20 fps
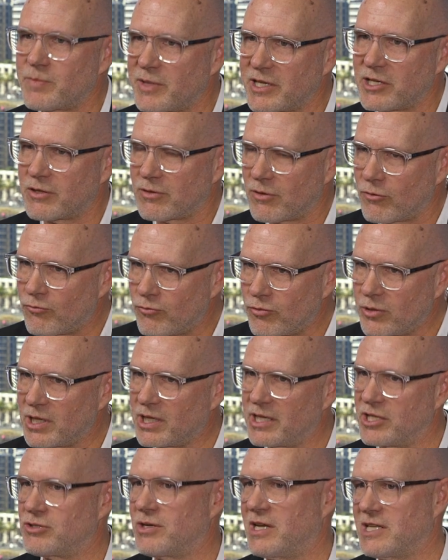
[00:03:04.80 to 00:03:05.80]
it's been
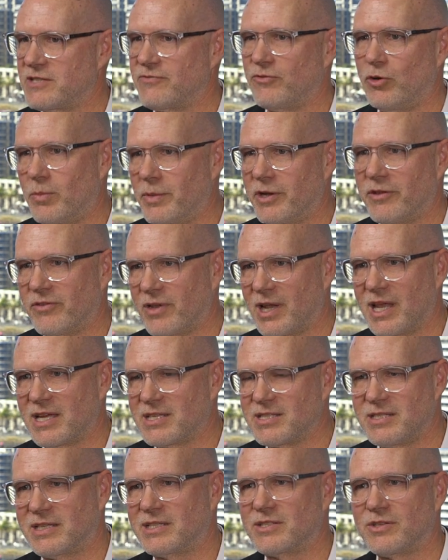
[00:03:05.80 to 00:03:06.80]
really transformative the
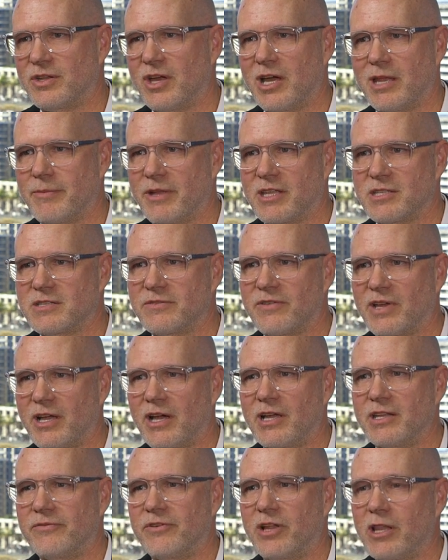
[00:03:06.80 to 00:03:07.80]
last 6 or 9 months of
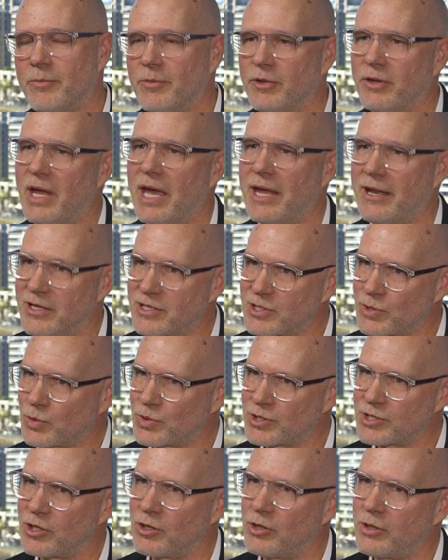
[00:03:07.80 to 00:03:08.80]
AI development, and it's
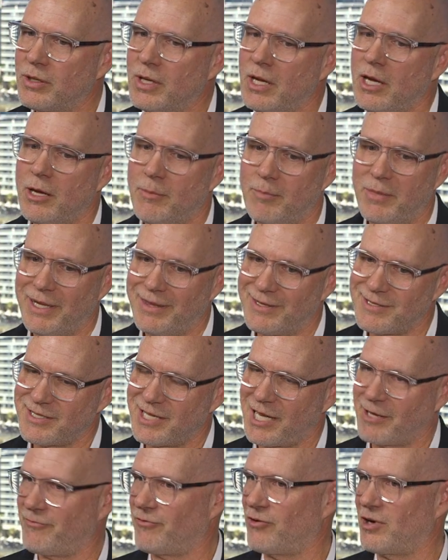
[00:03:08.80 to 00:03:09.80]
also been the
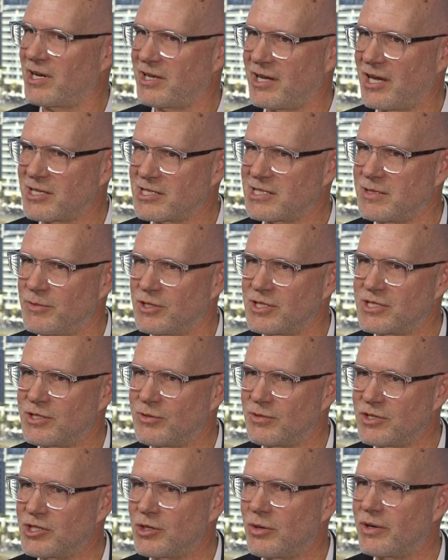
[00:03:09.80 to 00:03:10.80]
same for our customers who are